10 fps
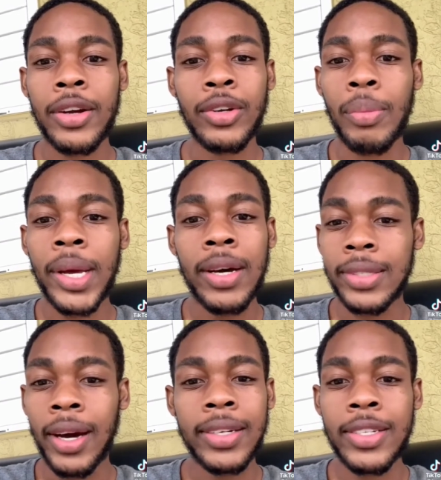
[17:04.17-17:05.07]
now because
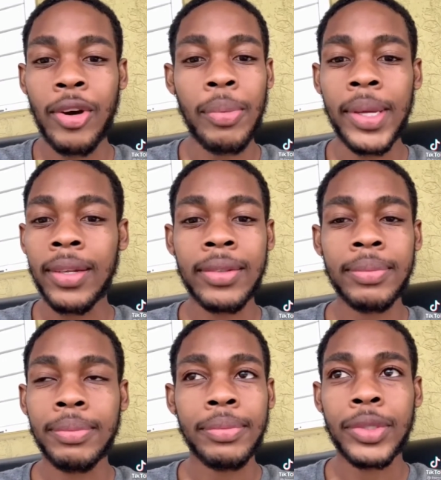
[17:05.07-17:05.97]
God is coming.
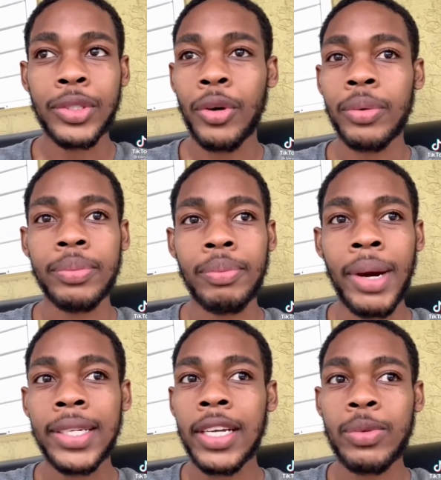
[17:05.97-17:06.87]
So
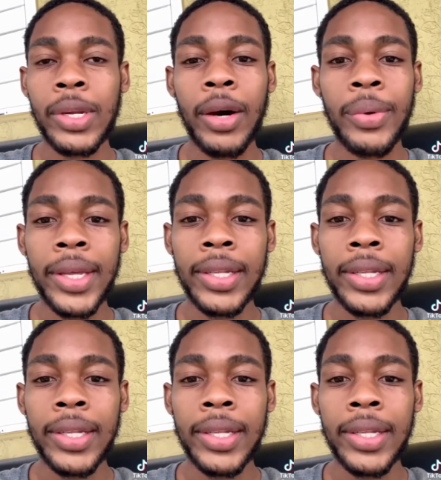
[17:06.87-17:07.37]
might as well I wait.